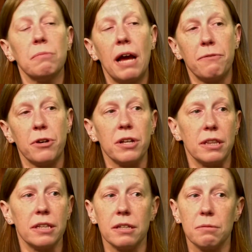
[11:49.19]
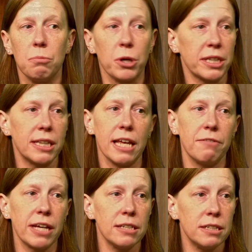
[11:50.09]
effort and the work that
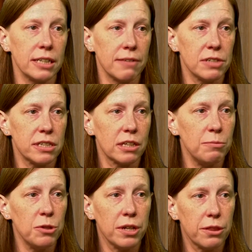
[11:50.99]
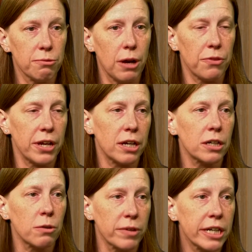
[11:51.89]
they've given to, given to the community throughout their
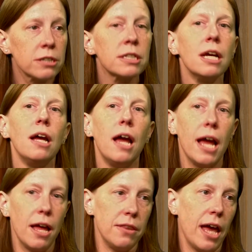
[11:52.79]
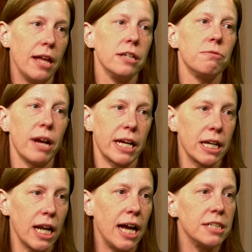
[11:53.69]
careers, and then
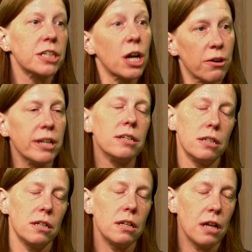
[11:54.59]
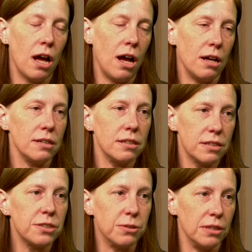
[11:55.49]
recognize current uh,
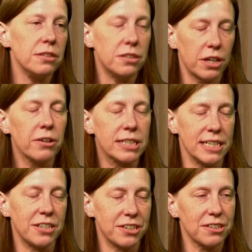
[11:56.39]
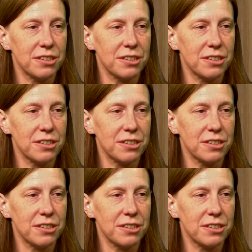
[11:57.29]
current teachers.